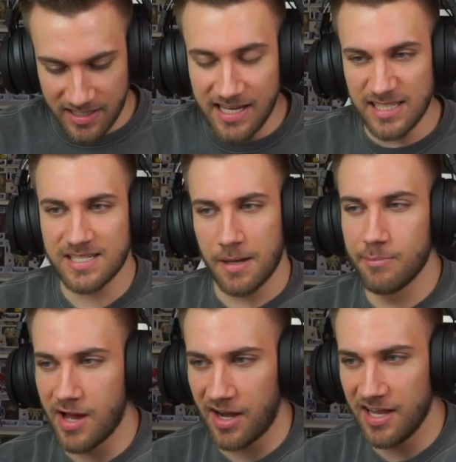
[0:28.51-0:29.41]
He is
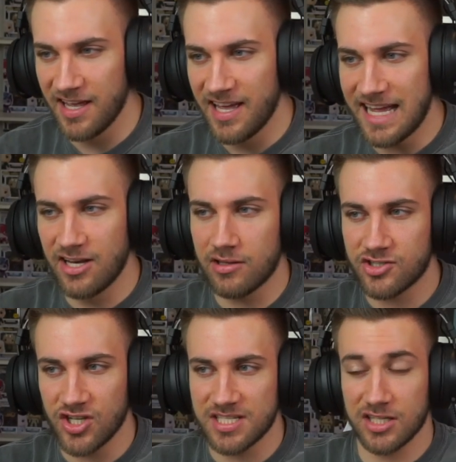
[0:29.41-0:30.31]
somebody, and not
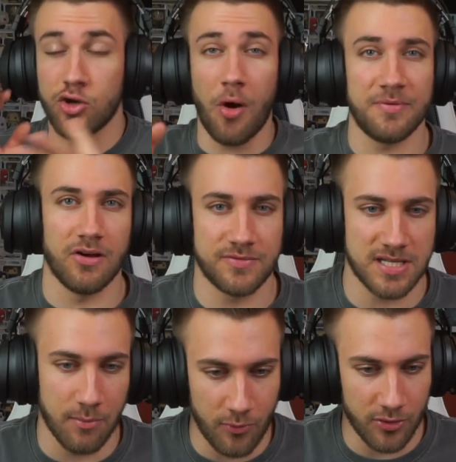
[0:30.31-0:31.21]
just a copy of
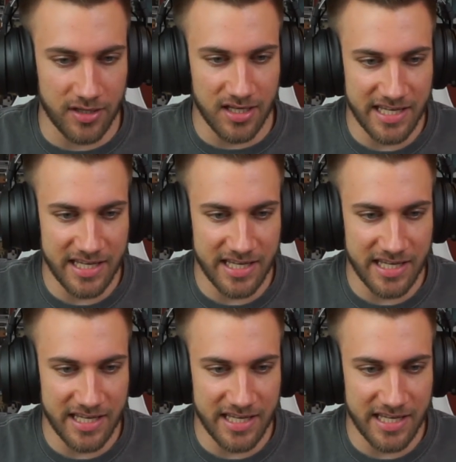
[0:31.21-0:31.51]
someone.